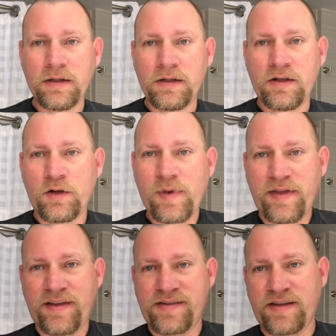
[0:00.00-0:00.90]
you can buy
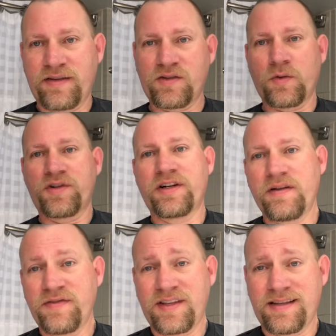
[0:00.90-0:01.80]
things on the store
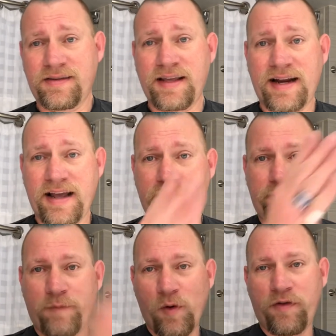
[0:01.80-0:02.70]
shelves that
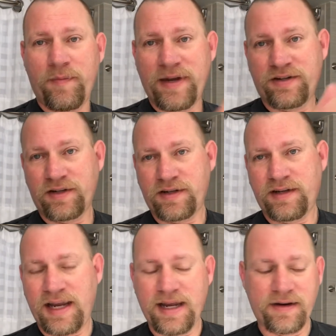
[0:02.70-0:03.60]
have both the metric
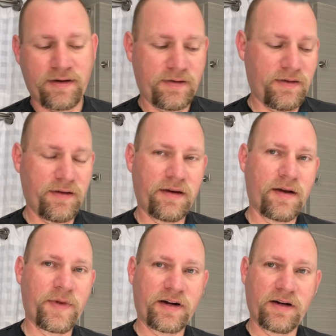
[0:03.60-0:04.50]
and the
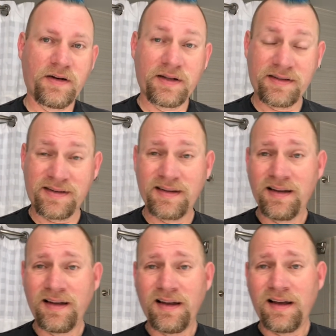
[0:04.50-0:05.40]
American units
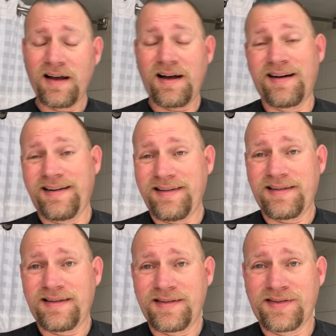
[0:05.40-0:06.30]
on it.
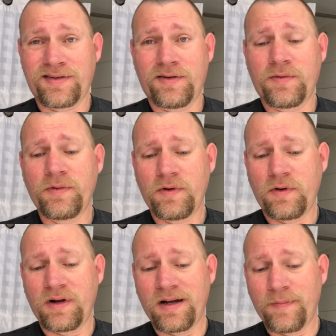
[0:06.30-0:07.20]
So
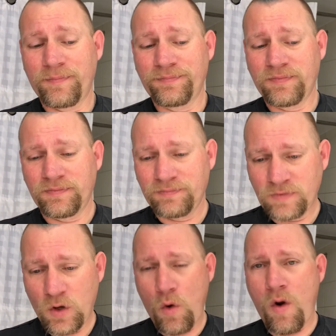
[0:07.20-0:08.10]

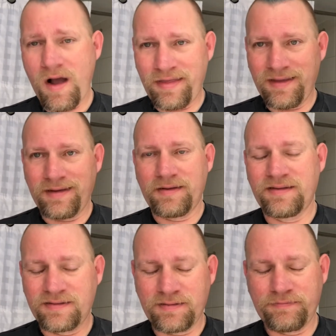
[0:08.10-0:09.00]
I think
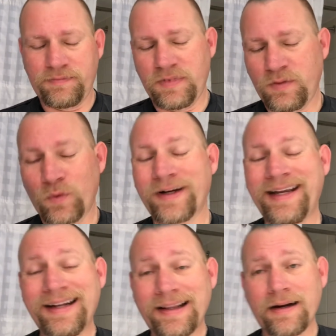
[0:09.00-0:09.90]
we're
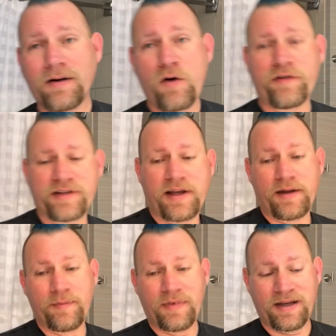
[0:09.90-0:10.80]
getting there over
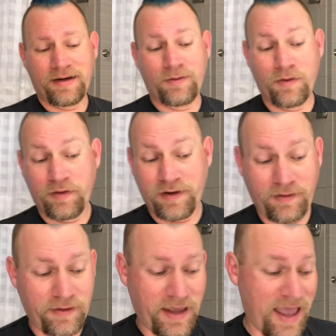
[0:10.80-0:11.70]
time. I don't know that
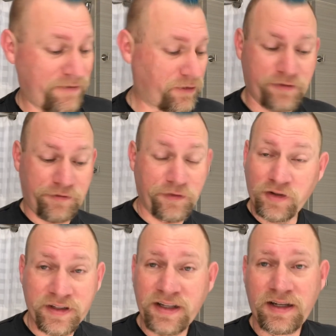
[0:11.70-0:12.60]
it'll ever
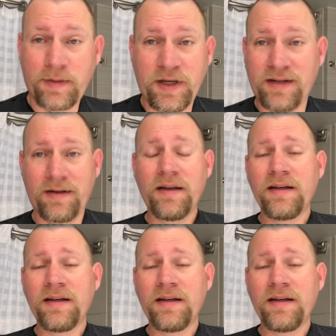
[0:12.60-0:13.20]
fully. I mean,